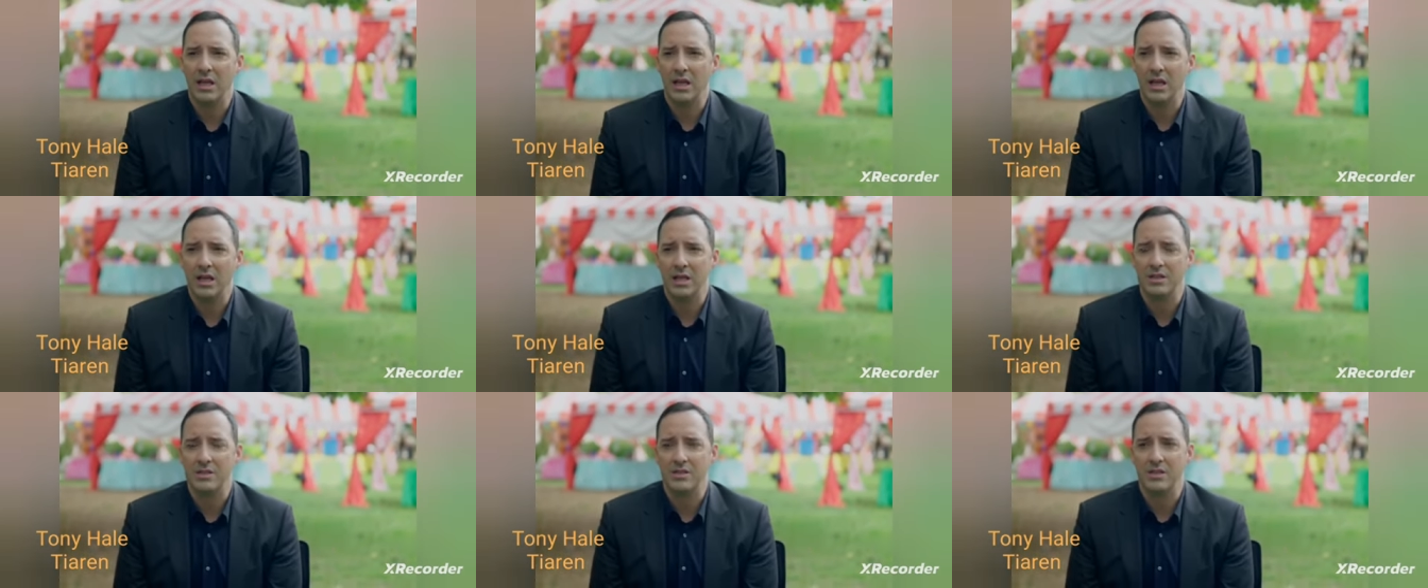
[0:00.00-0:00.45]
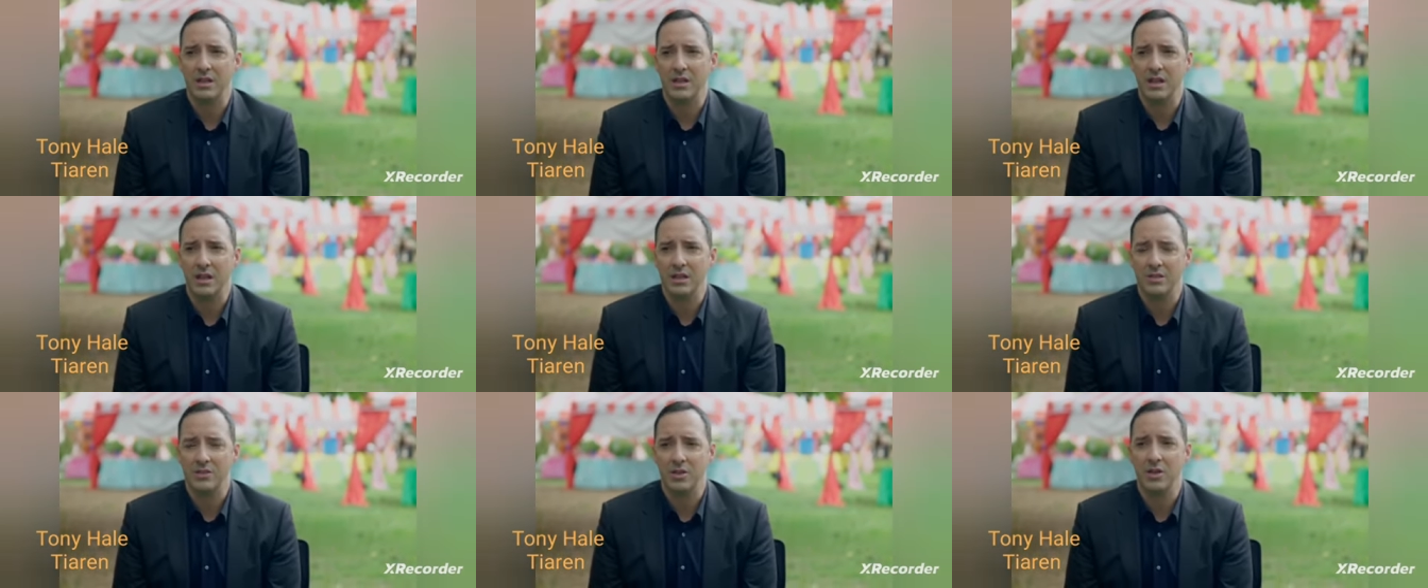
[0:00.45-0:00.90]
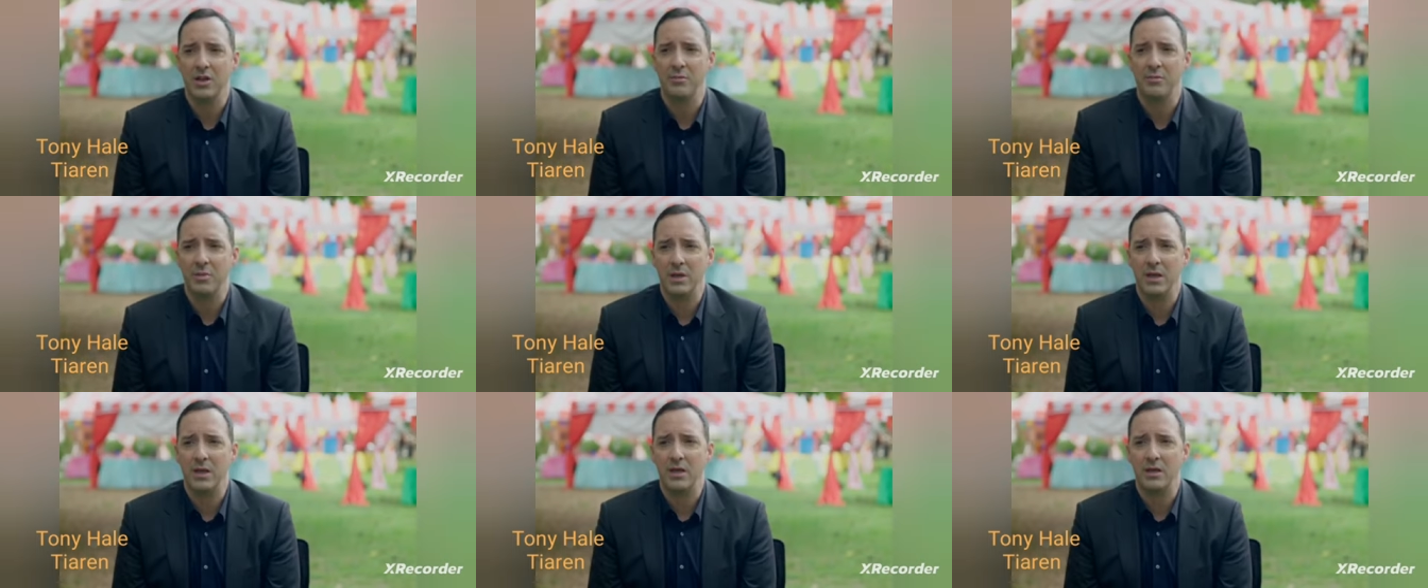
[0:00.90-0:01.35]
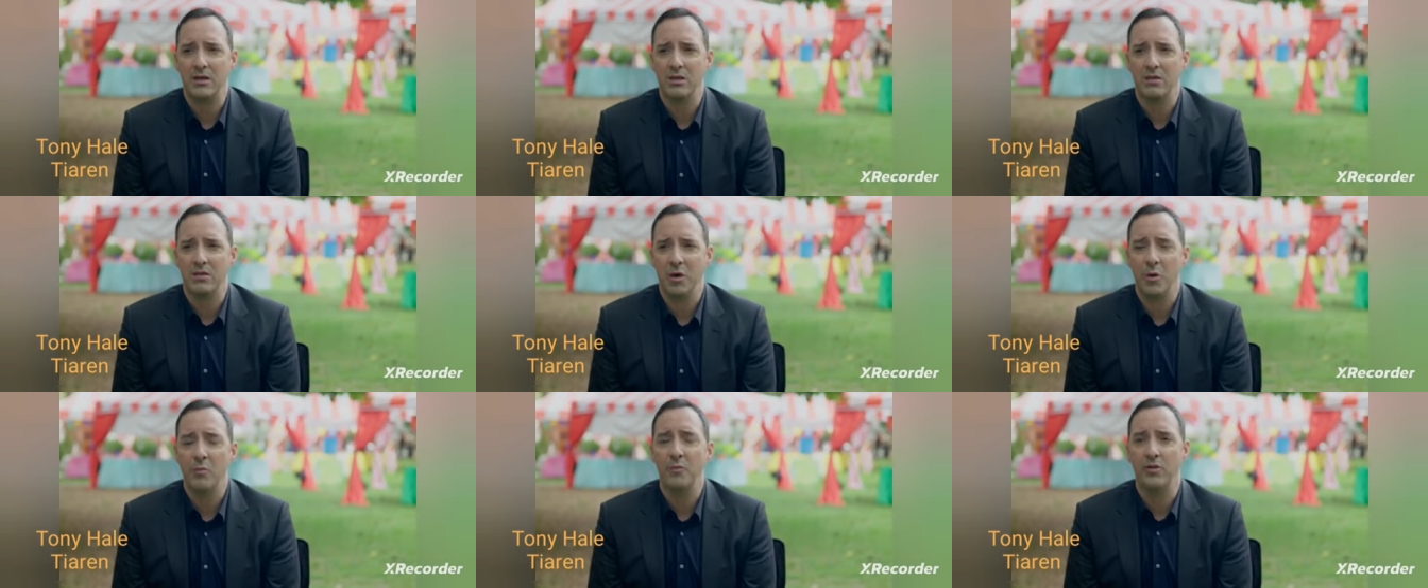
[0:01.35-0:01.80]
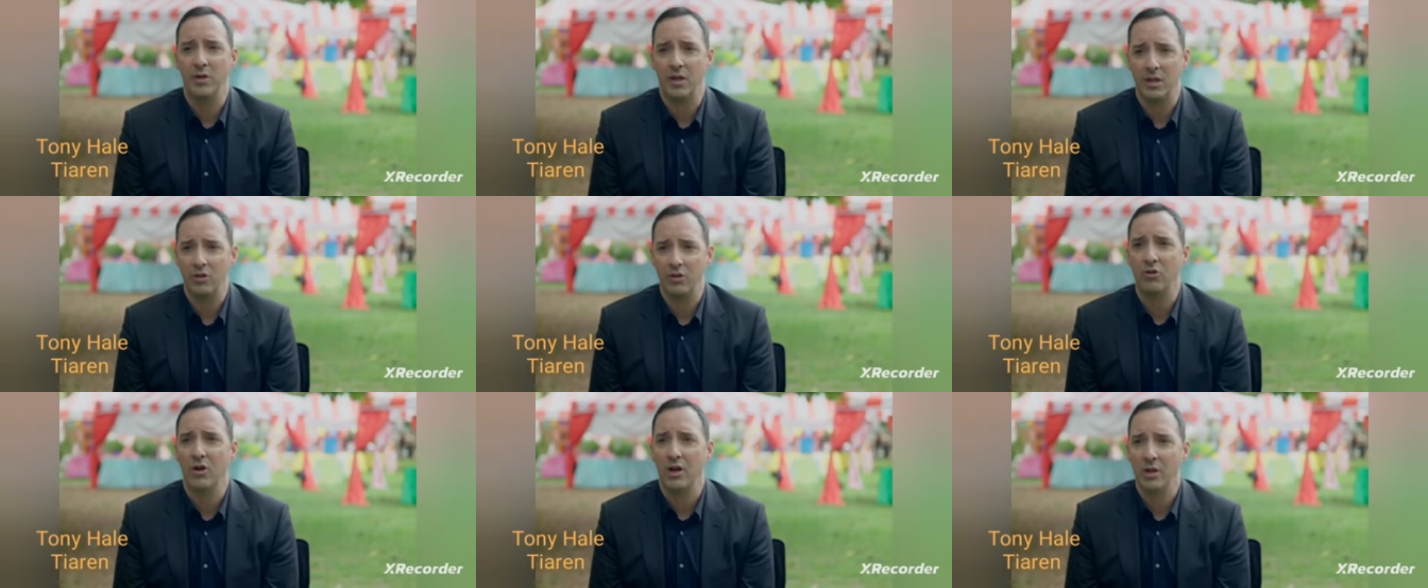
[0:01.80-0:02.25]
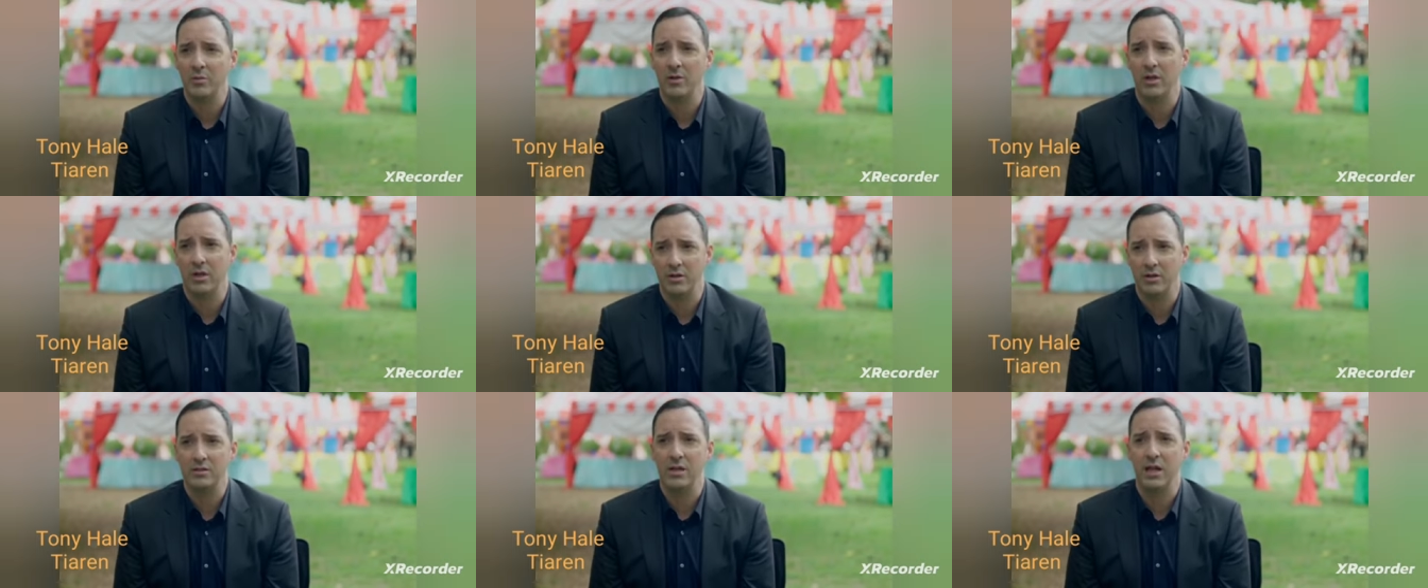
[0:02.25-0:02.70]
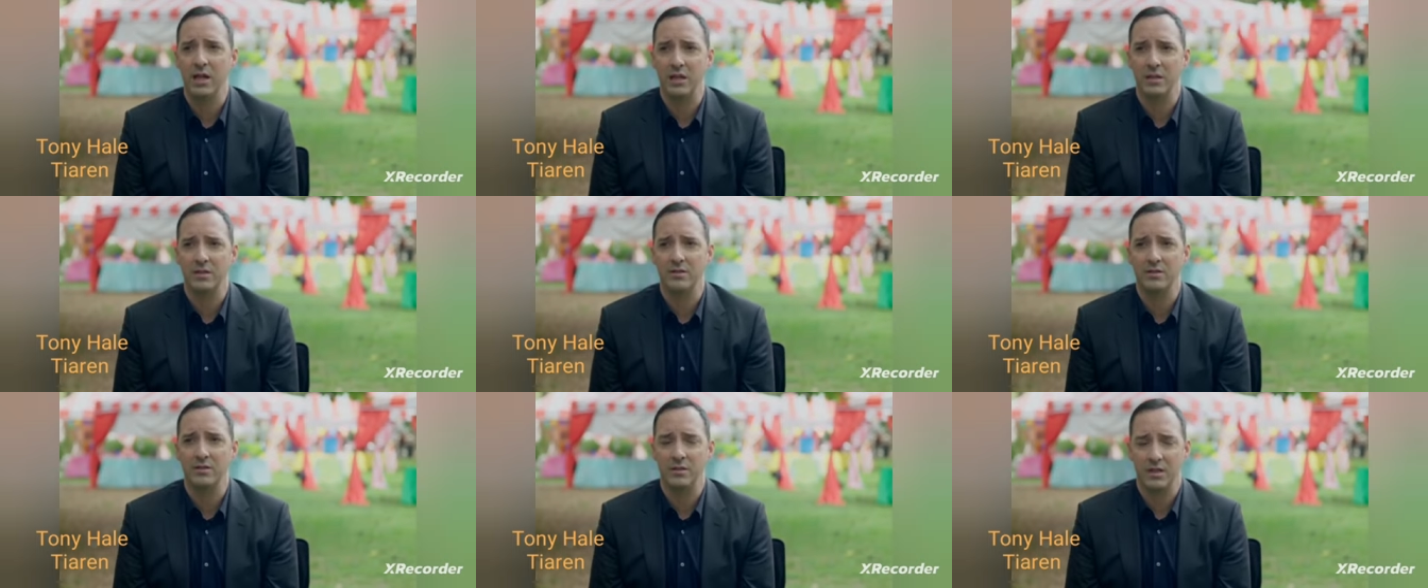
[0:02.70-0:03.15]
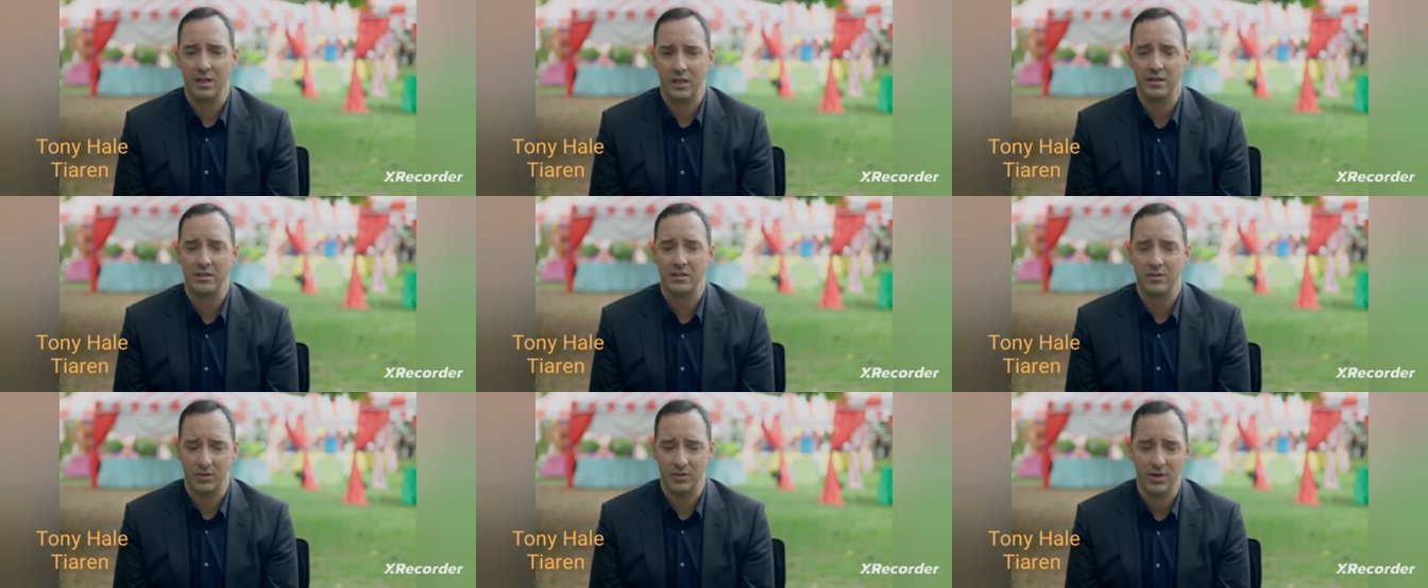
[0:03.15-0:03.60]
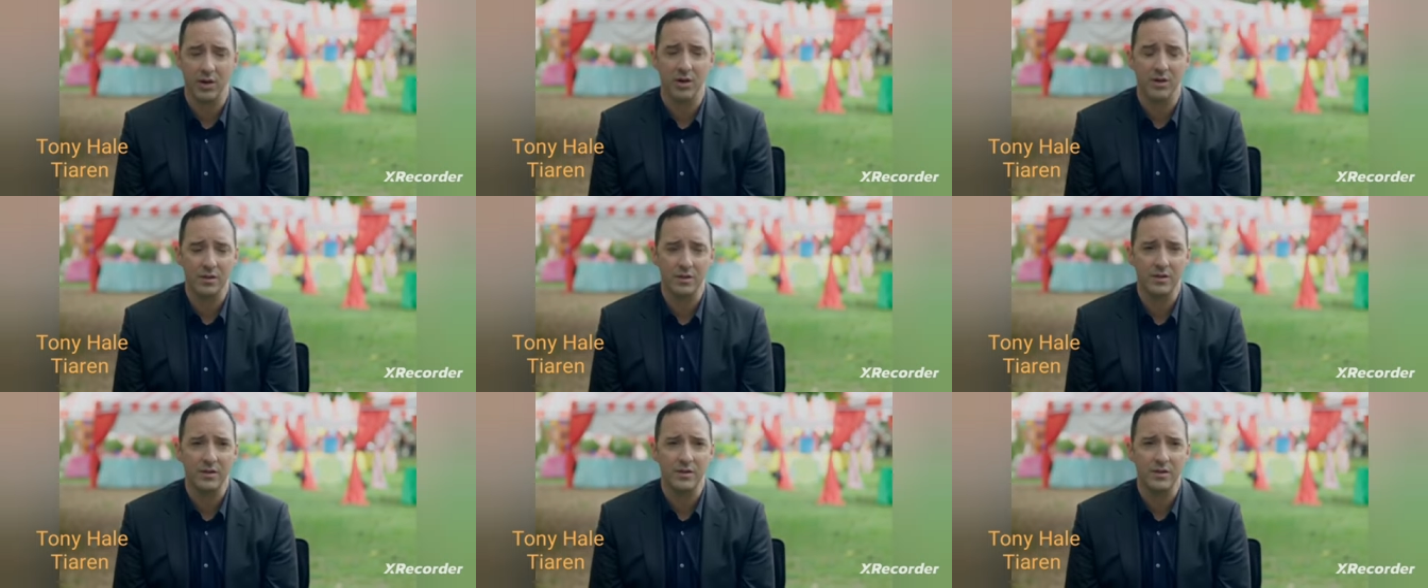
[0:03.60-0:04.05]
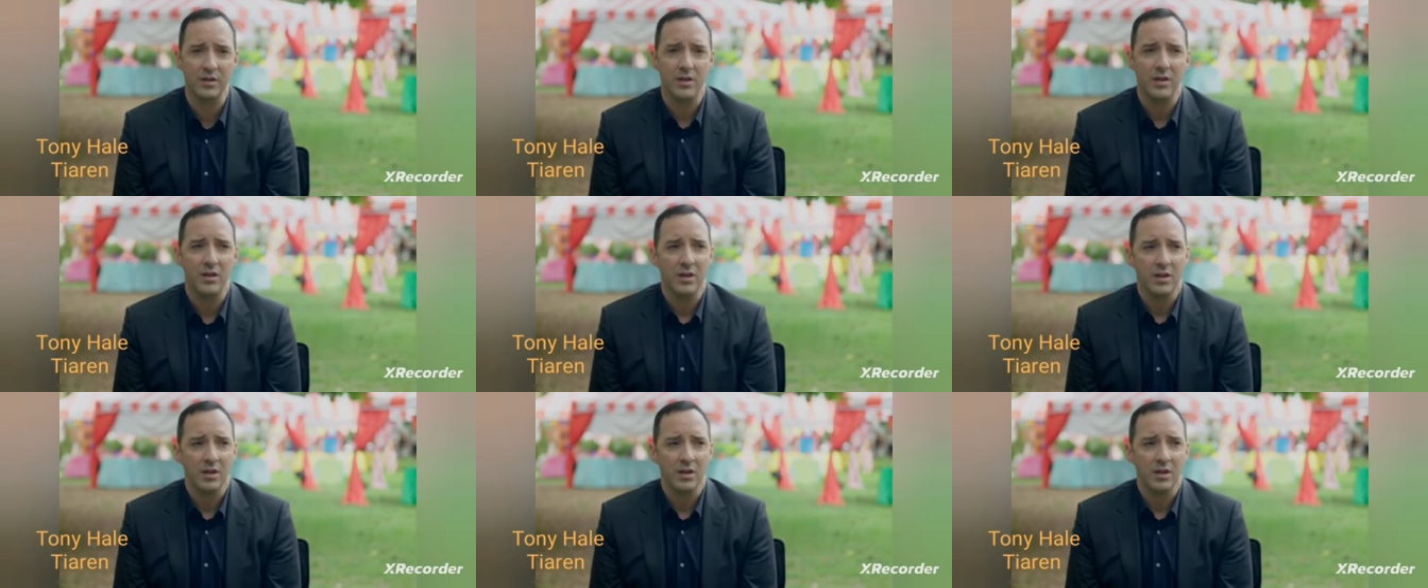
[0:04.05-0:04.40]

it's going to be hopefully incredibly entertaining to adults.